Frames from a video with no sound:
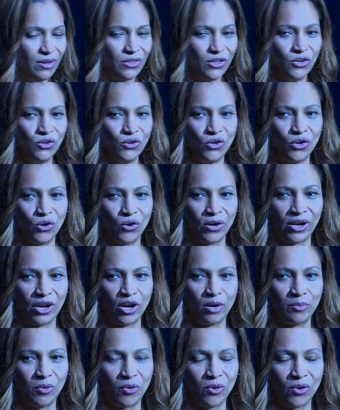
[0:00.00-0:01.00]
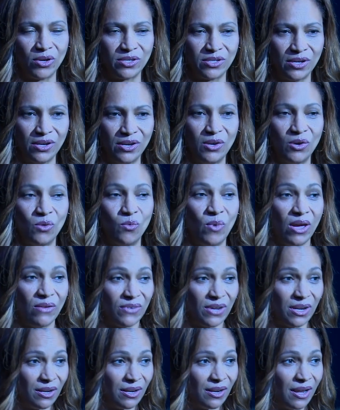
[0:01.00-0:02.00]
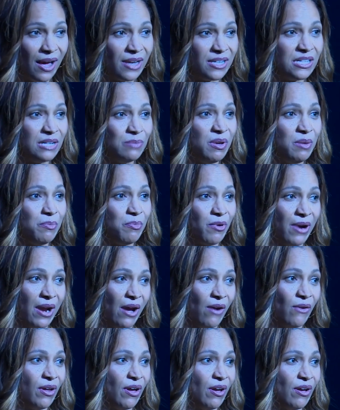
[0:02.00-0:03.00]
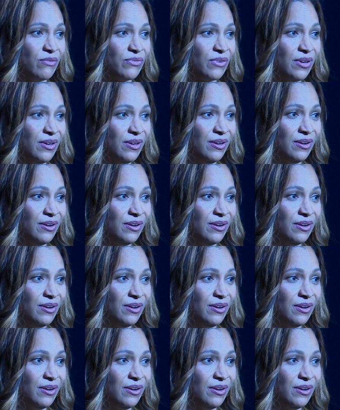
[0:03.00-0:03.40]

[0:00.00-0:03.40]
the New York airports, we have a lot to be proud of,